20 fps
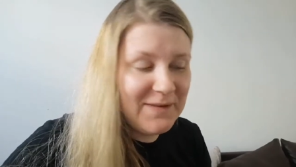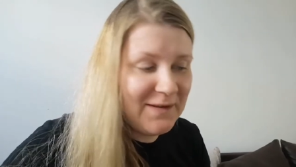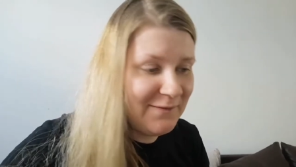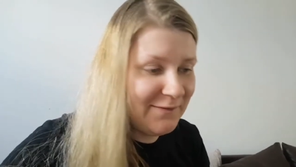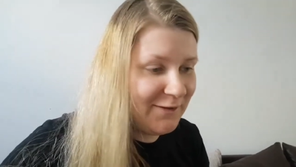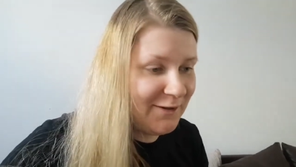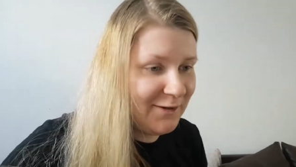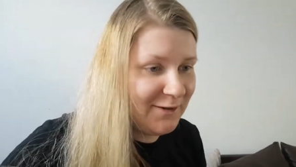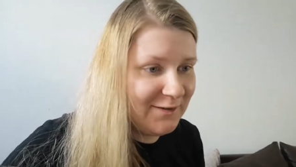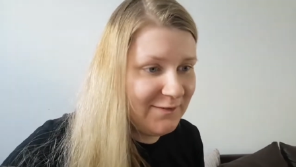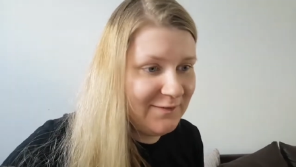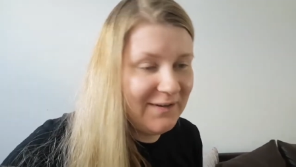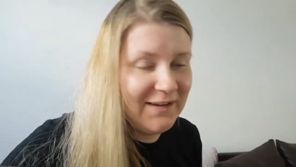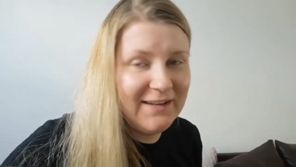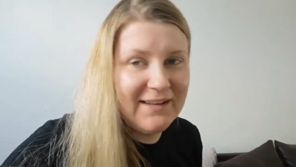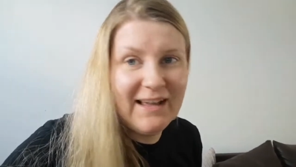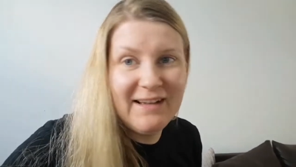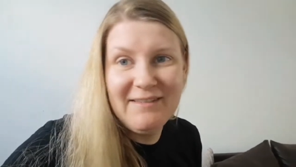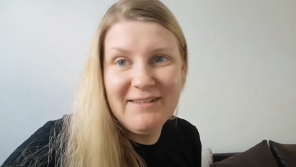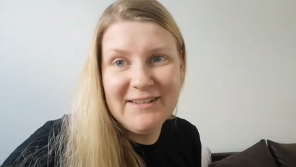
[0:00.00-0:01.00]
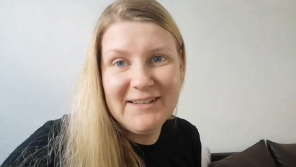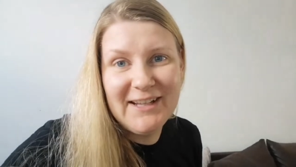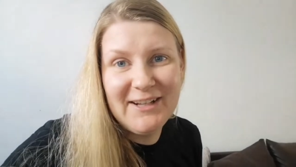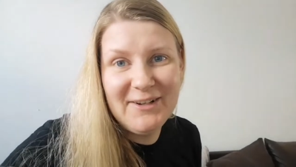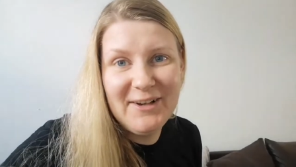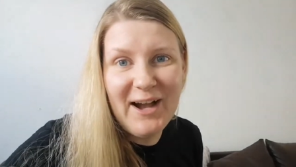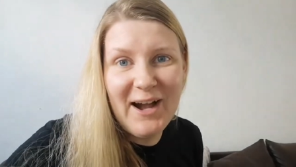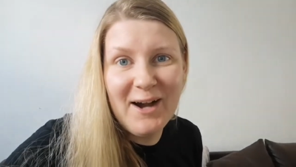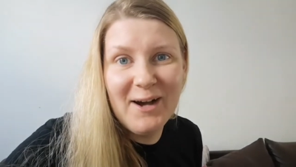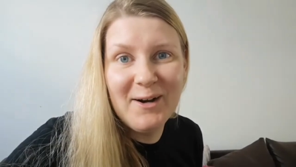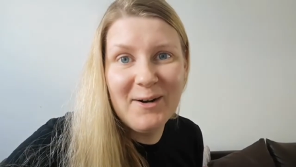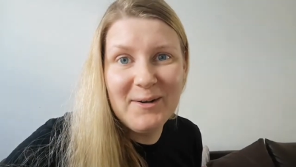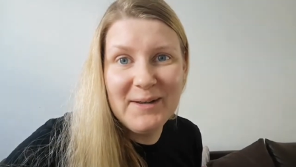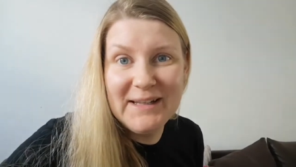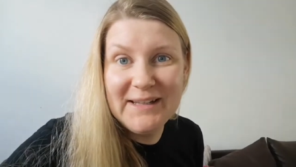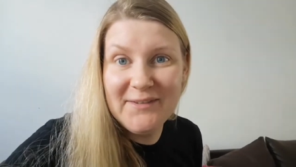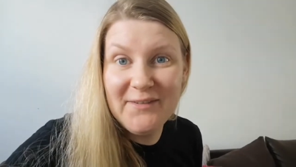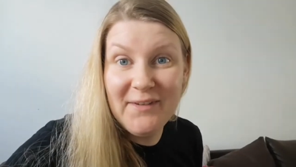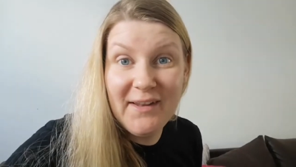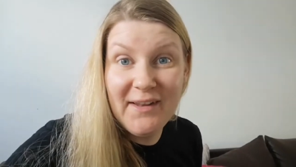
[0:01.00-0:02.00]
If not, then I will tell you how
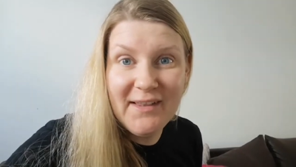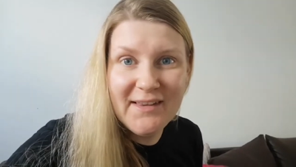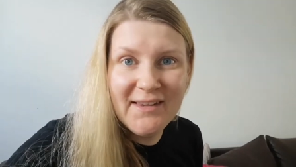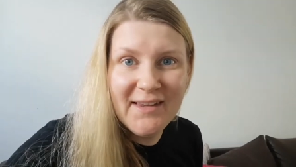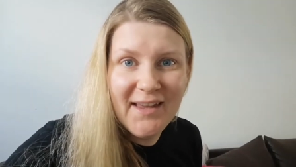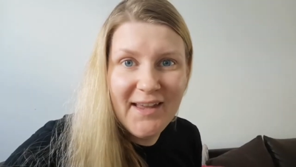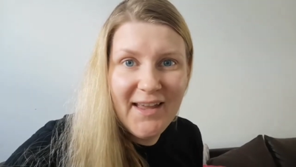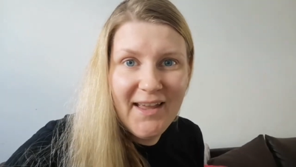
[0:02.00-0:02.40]
it went.